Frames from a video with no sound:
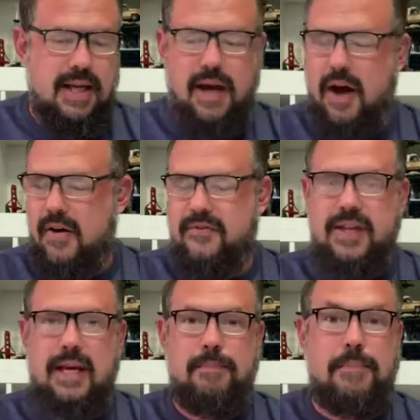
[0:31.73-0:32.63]
of
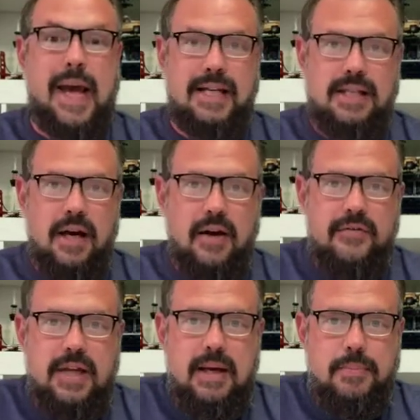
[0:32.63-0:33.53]
the base of
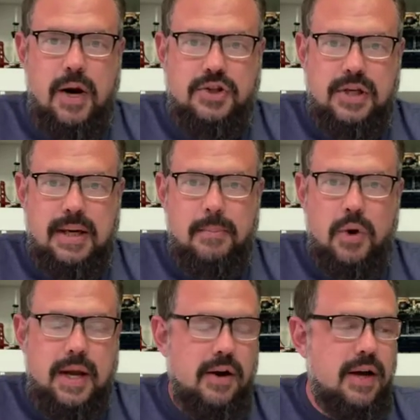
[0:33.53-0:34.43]
the project I'm
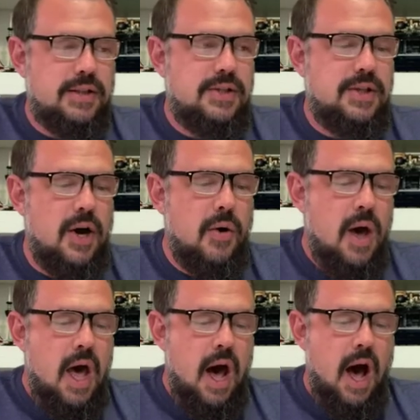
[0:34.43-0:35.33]
working on. So
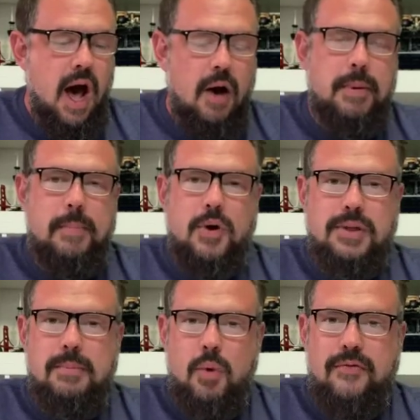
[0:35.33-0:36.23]
I'll be
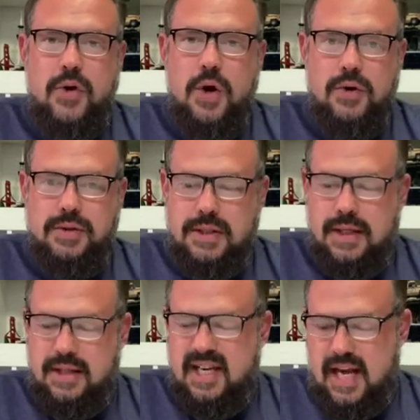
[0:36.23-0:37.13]
posting more photos
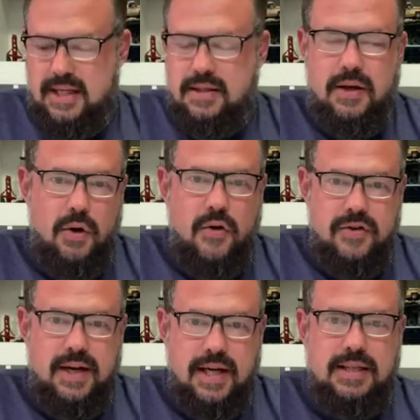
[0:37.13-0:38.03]
in the next over
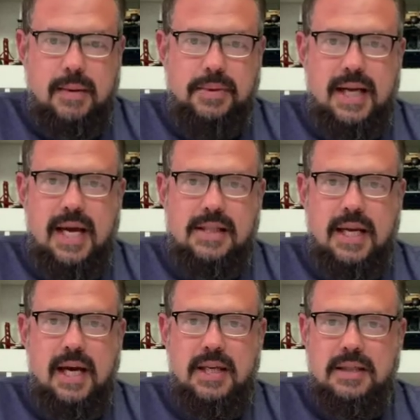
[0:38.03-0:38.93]
the next couple days
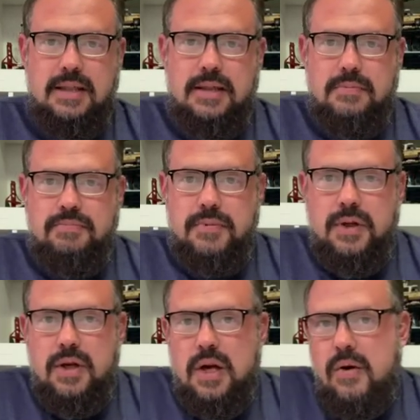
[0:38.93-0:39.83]
because
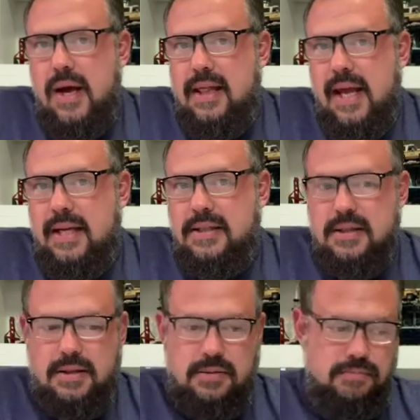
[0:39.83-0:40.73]
I like
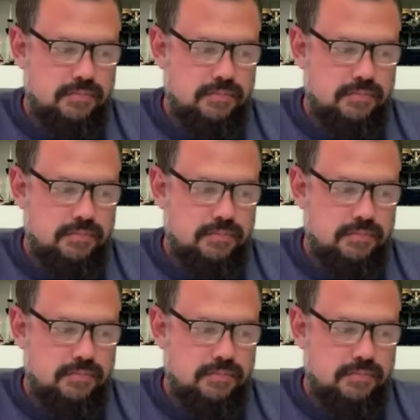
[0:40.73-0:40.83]
to